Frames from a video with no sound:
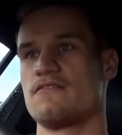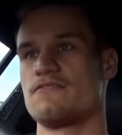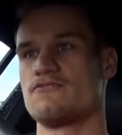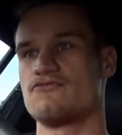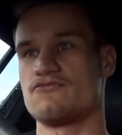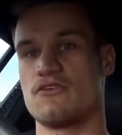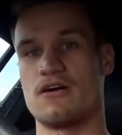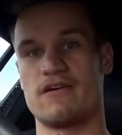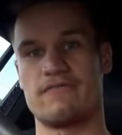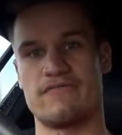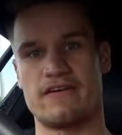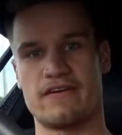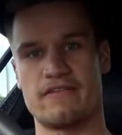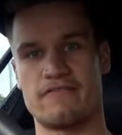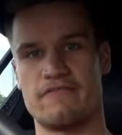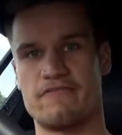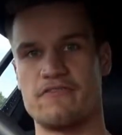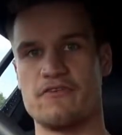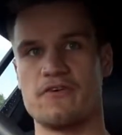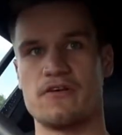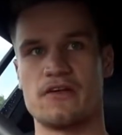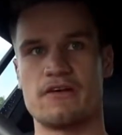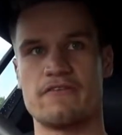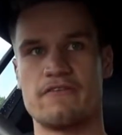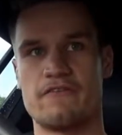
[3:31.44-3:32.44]
driving
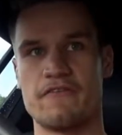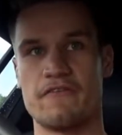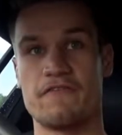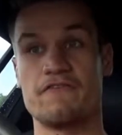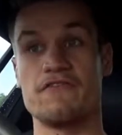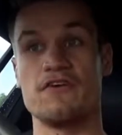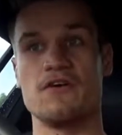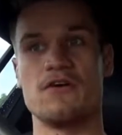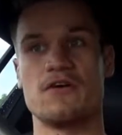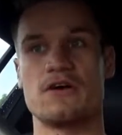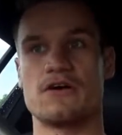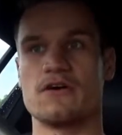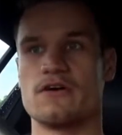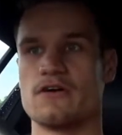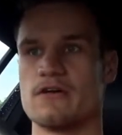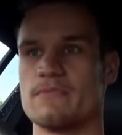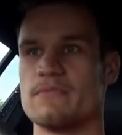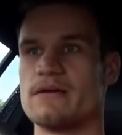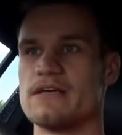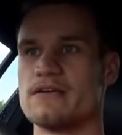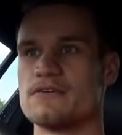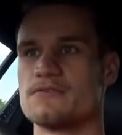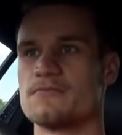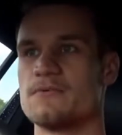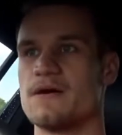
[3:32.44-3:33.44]
for fuel
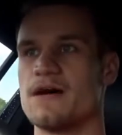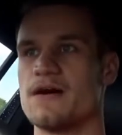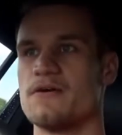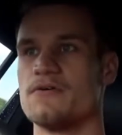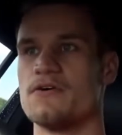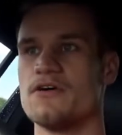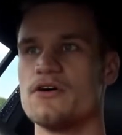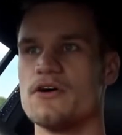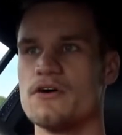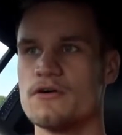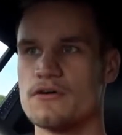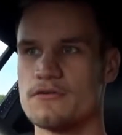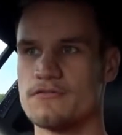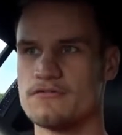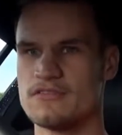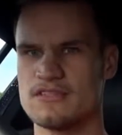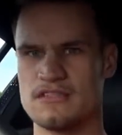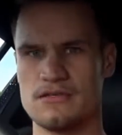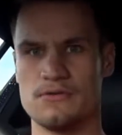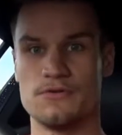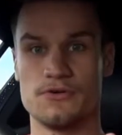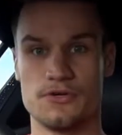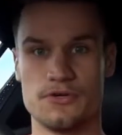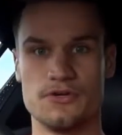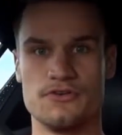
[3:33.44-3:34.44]
economy as well.
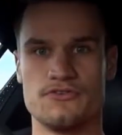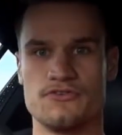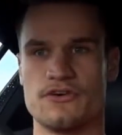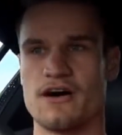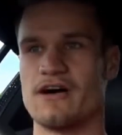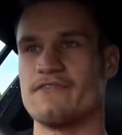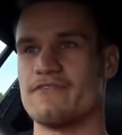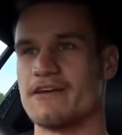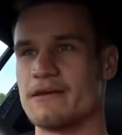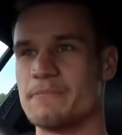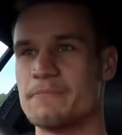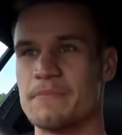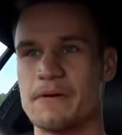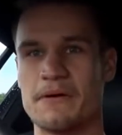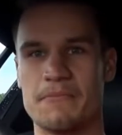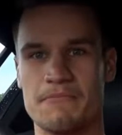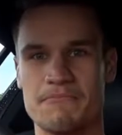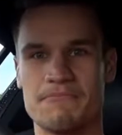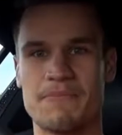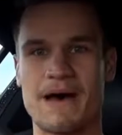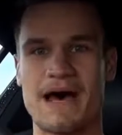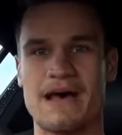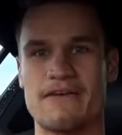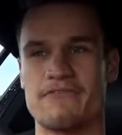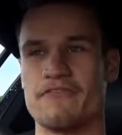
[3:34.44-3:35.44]
Still good driving,
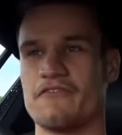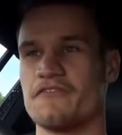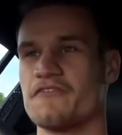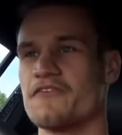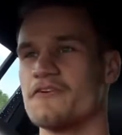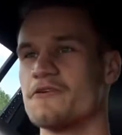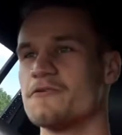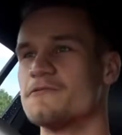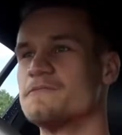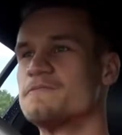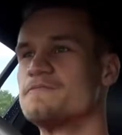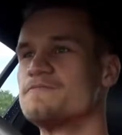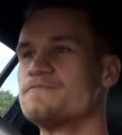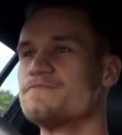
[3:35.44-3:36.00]
but bad for fuel.